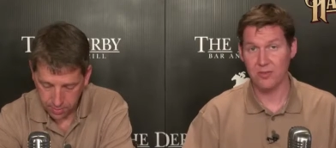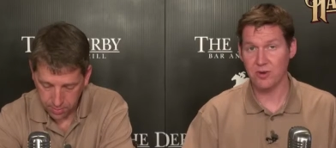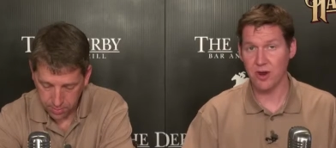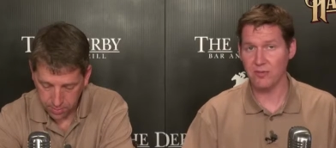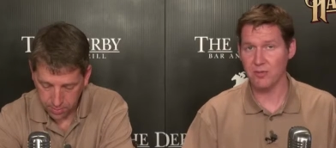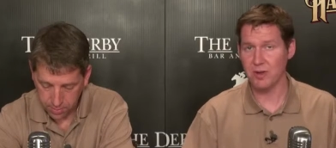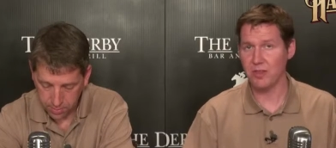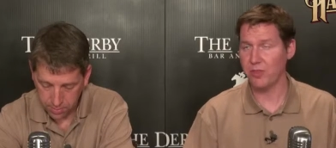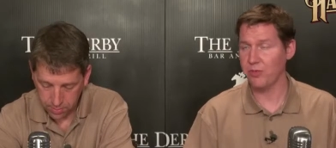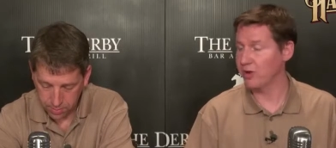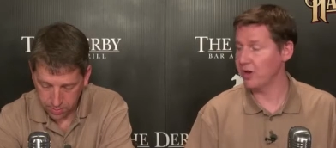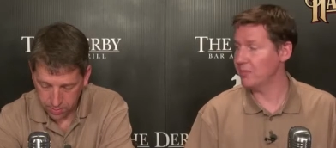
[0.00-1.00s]
Speaker 1: Drops to maiden
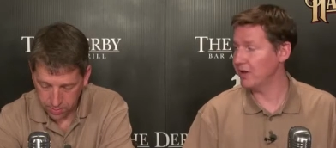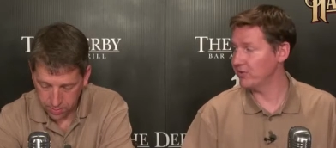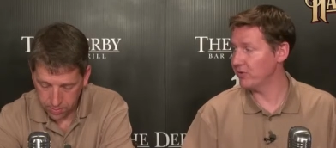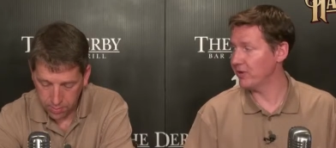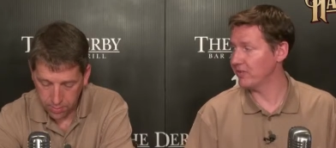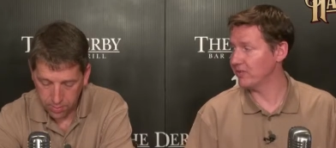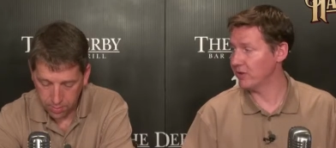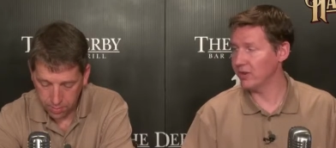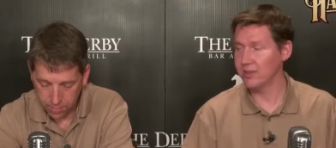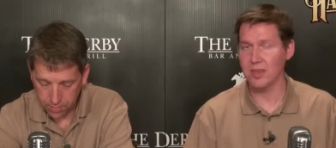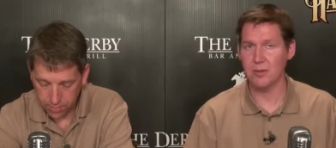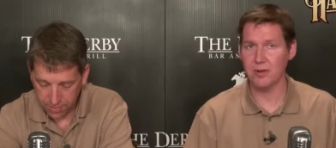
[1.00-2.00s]
three to make sure he doesn't run
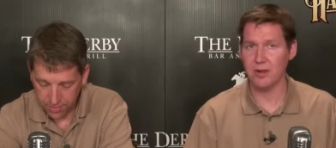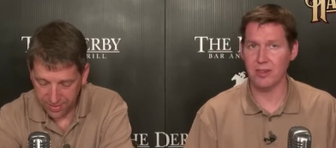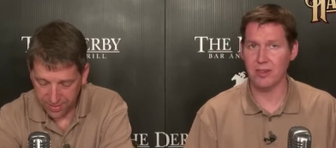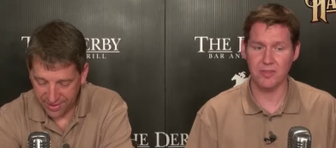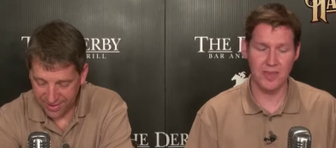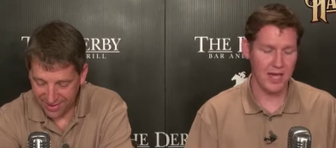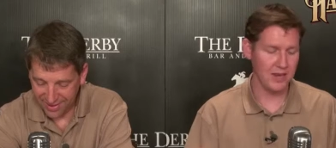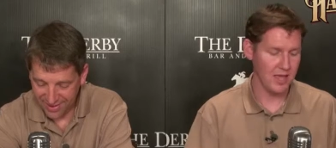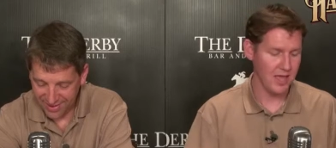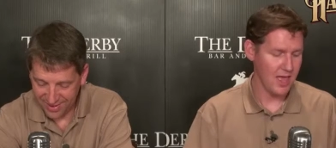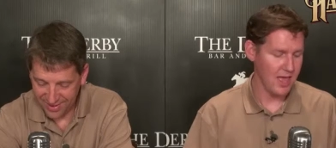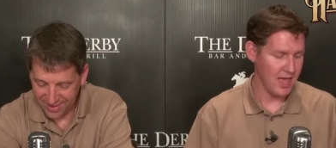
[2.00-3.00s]
into anybody like yeah. that
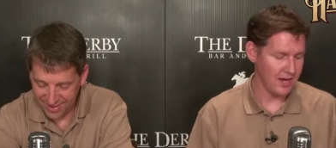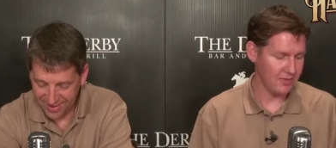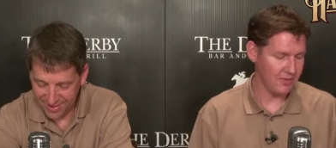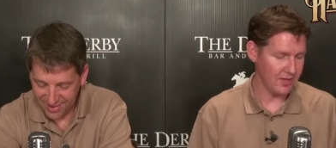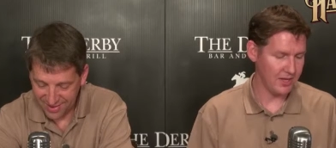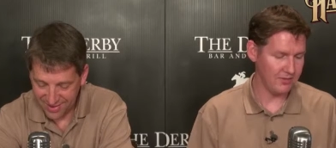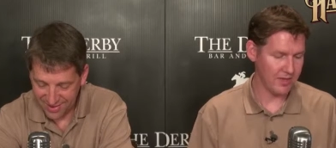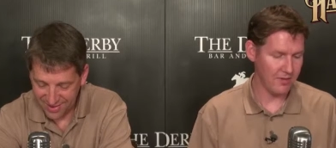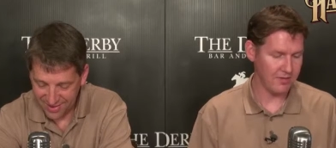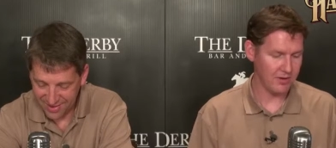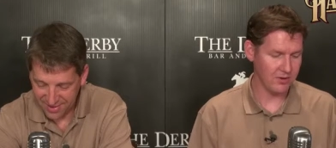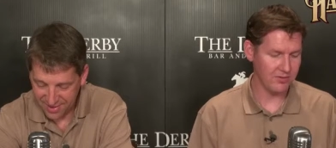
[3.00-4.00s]
and I think he's
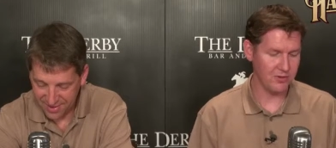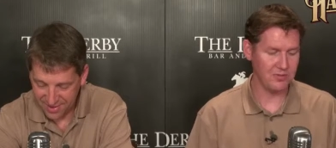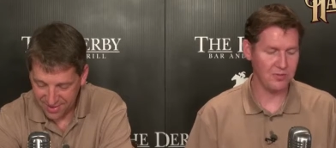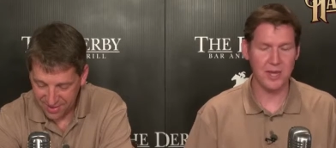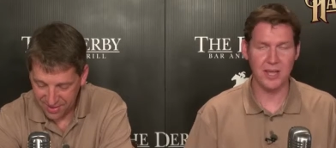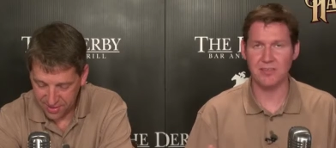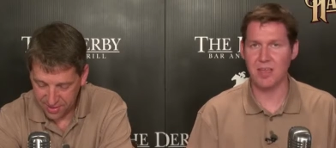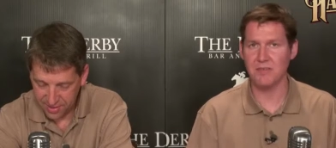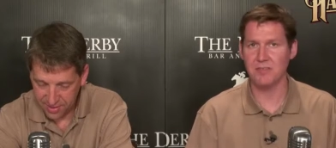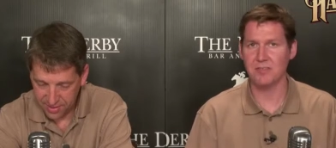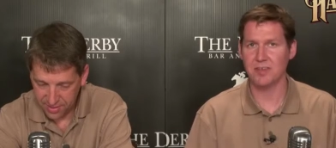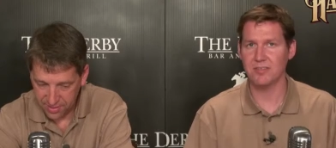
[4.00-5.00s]
live in here too. So I got
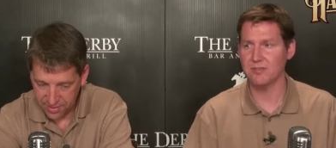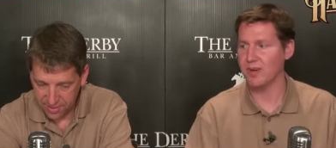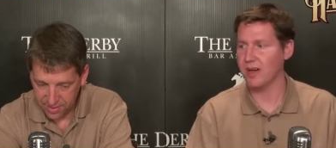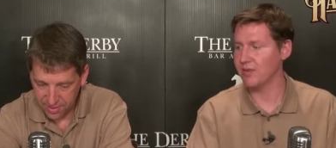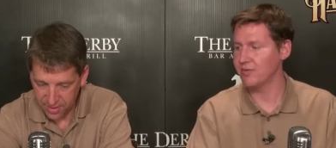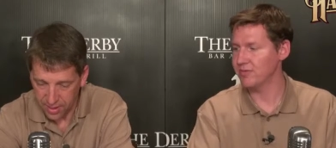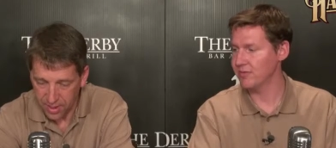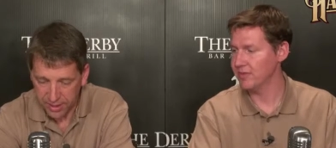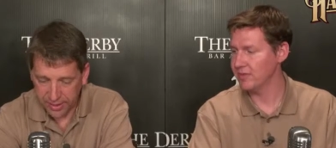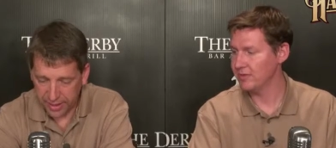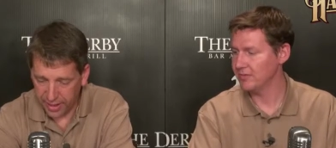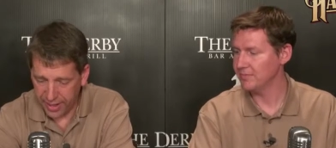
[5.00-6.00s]
seven, six, and five.
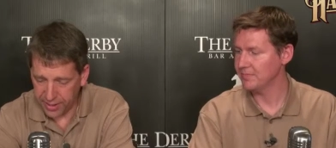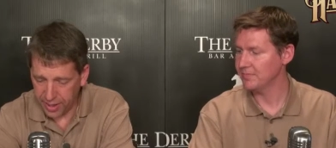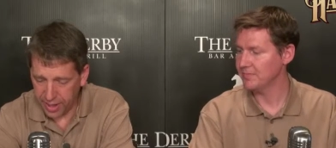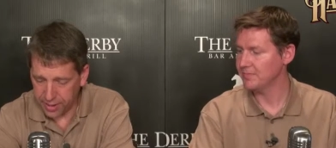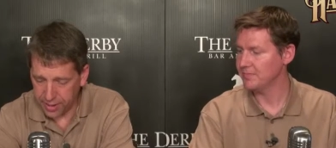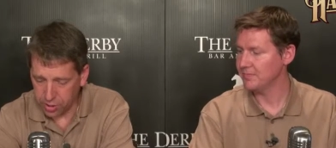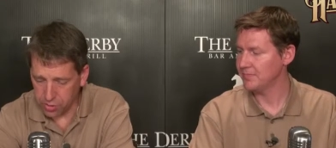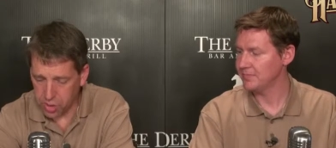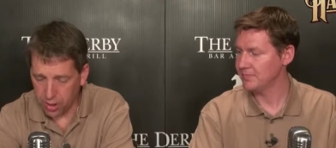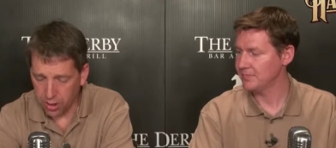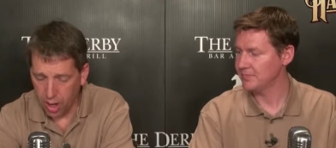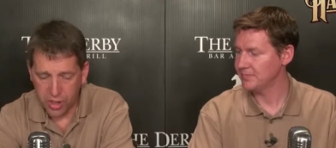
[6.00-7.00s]
Speaker 2: Yeah, I, I just don't
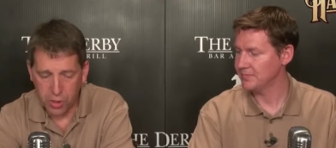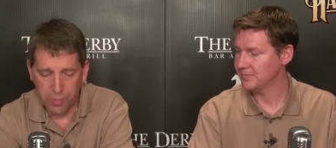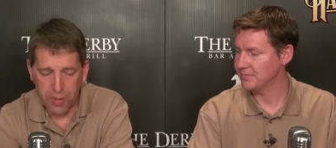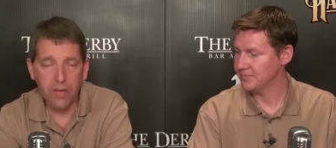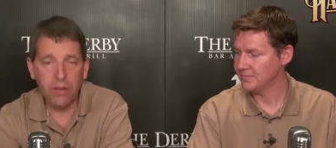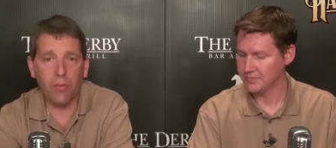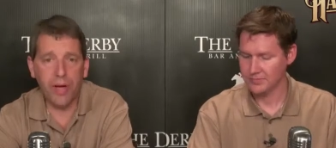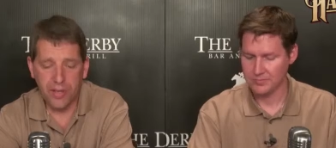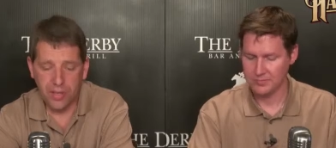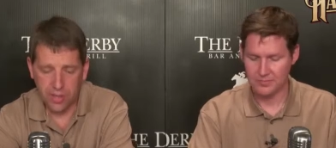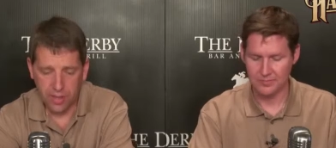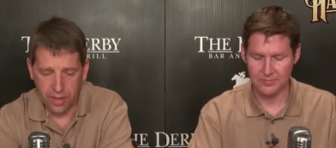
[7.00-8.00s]
see a lot of speed in the
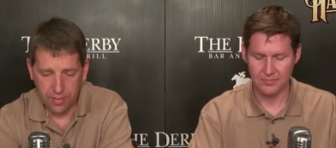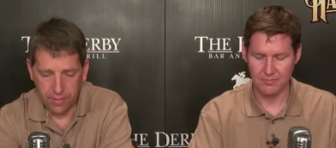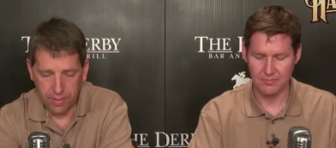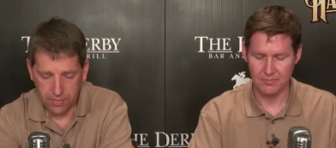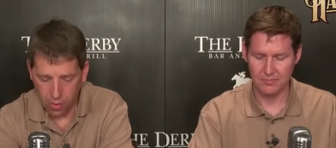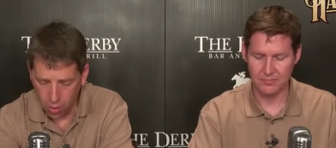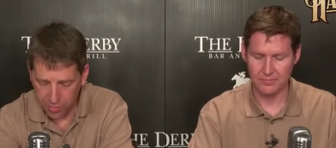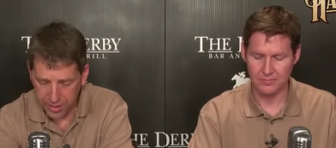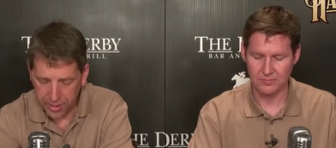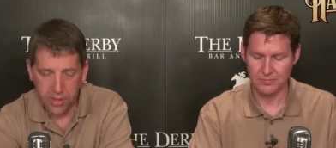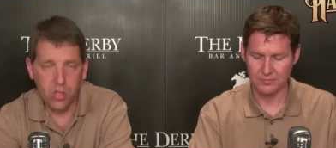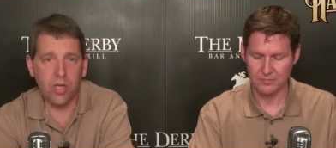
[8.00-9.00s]
race, and I, am
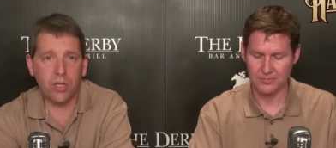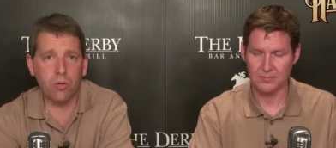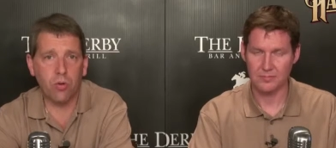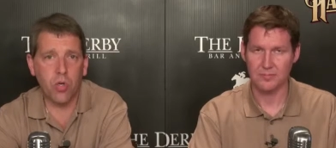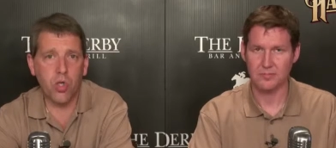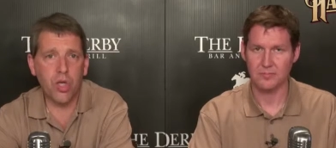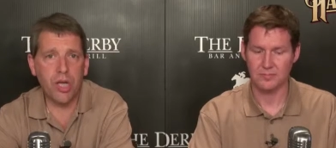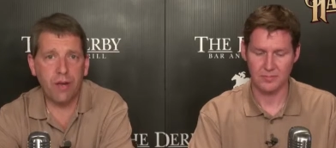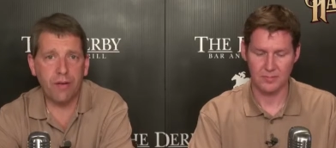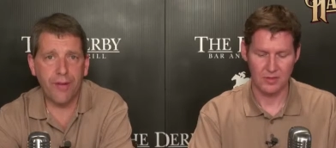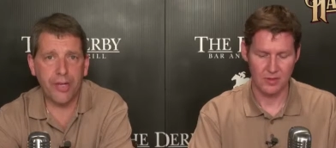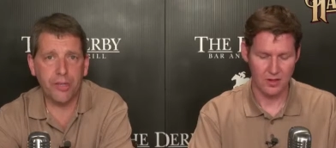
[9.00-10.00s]
hoping that the six horse
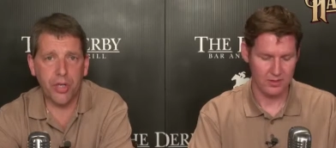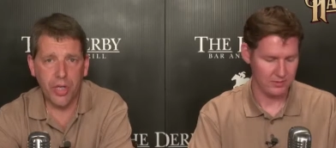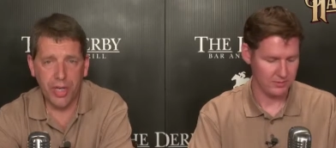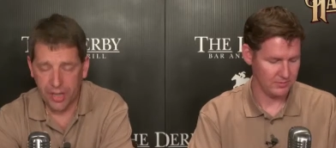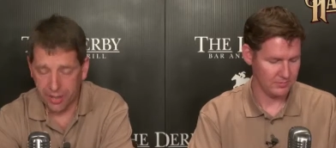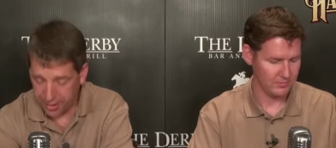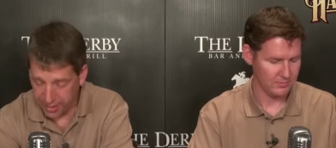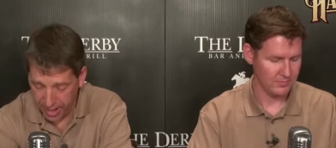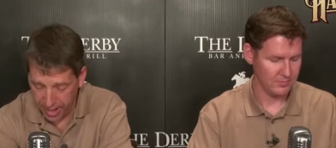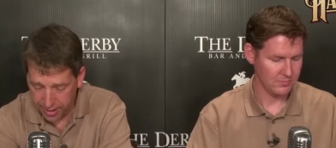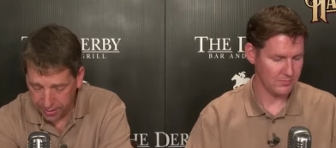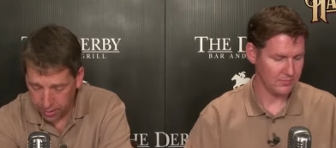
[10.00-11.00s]
GN Victor can get to the
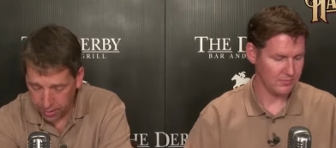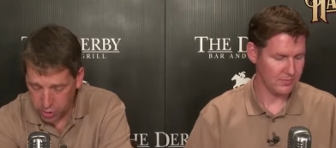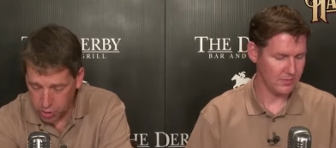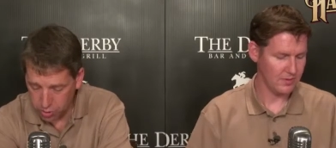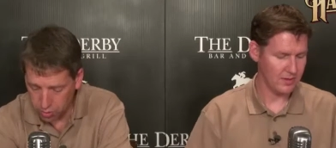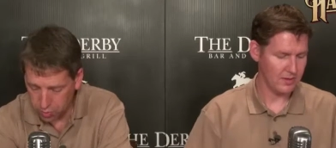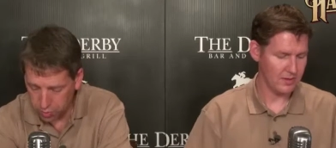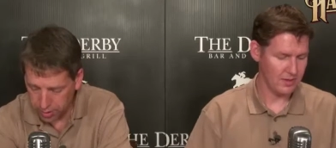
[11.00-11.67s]
head end on his own.